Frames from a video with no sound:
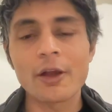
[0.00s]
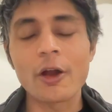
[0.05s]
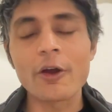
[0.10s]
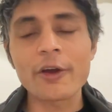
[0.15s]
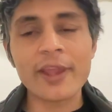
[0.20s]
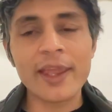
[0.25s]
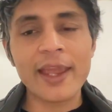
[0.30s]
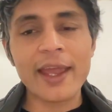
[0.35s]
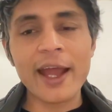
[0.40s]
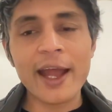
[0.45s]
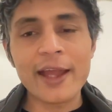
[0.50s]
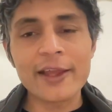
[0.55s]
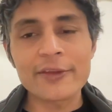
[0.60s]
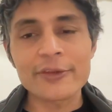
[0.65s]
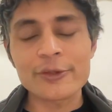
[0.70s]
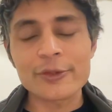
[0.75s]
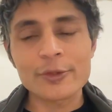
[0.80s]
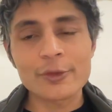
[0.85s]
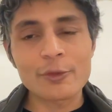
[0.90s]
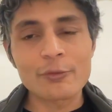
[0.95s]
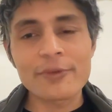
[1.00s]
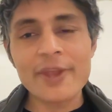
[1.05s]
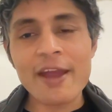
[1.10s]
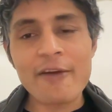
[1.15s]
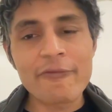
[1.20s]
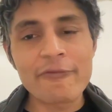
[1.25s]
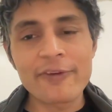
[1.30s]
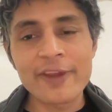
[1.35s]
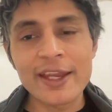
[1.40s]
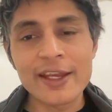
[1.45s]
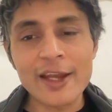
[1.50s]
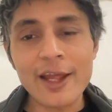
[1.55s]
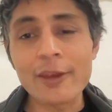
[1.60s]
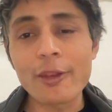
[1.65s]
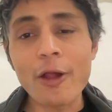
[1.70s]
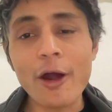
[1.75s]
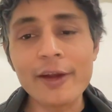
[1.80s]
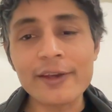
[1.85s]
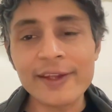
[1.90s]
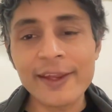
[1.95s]
Okay guys, so we have failed a
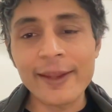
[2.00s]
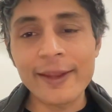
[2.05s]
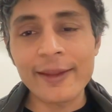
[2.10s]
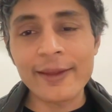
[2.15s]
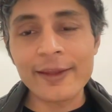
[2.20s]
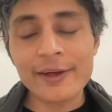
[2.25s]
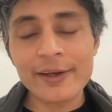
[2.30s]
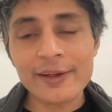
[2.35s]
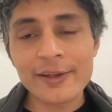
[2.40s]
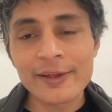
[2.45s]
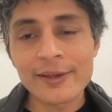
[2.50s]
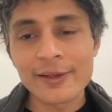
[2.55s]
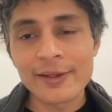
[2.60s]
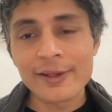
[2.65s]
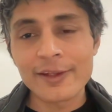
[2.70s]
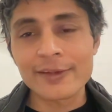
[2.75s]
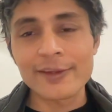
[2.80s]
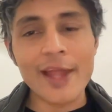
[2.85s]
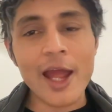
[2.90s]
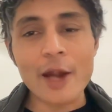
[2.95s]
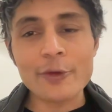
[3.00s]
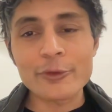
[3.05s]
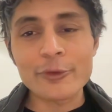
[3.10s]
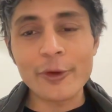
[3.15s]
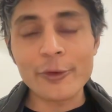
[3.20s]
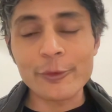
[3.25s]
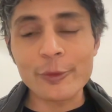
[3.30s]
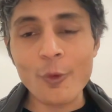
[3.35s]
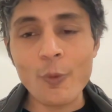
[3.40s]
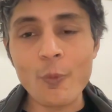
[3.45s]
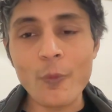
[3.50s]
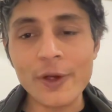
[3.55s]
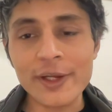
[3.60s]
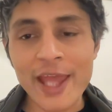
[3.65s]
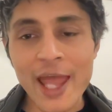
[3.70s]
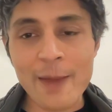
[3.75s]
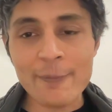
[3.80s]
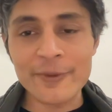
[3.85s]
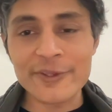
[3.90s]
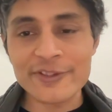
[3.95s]
lot here. Now I do not know what
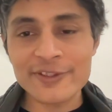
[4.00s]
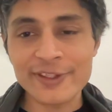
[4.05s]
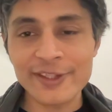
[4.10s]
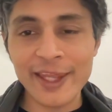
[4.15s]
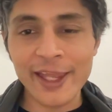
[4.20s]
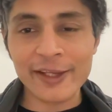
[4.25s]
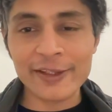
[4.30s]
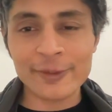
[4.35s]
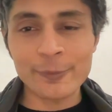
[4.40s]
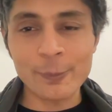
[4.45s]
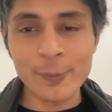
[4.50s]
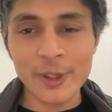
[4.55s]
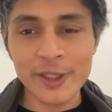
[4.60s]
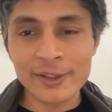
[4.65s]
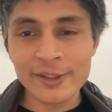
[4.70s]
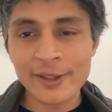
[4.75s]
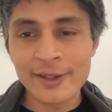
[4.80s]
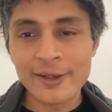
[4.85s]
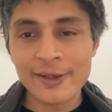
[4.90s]
happens next, but